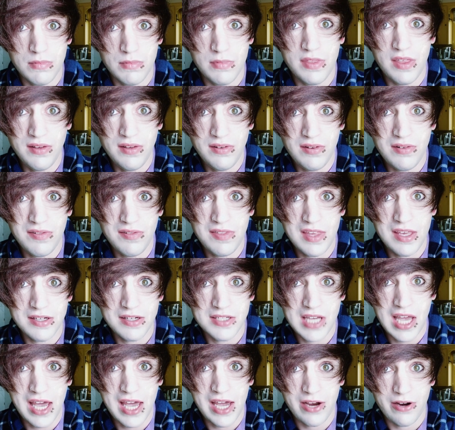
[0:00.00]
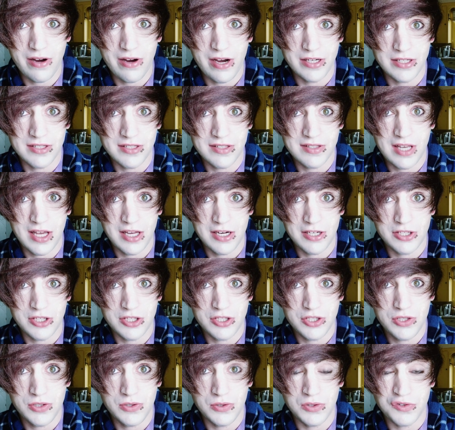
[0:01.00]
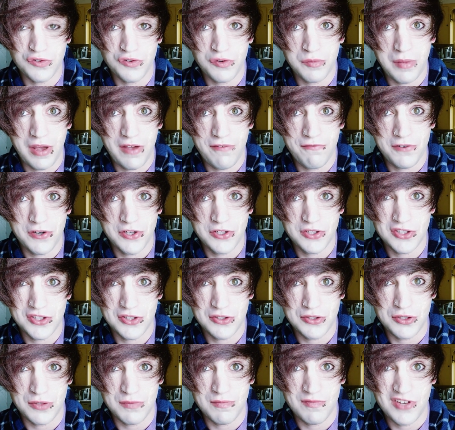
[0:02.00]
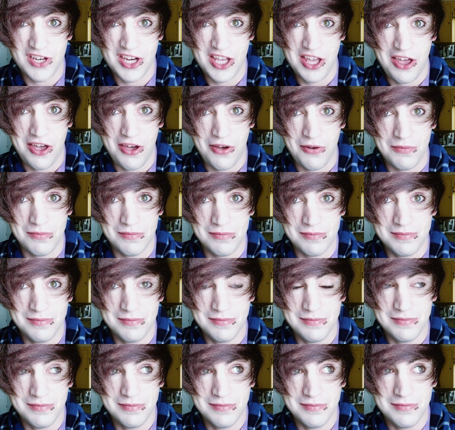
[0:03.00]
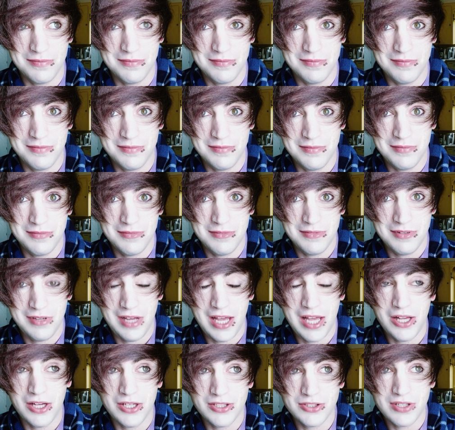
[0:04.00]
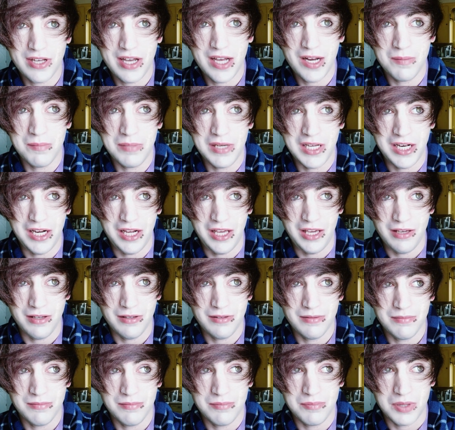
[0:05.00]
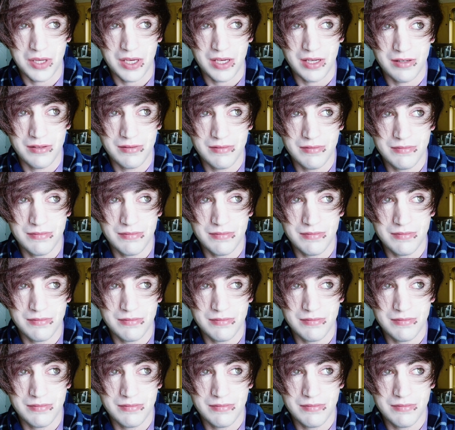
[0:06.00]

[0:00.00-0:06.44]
this is the attire I decided to choose for my first YouTube video. I also had a beanie, but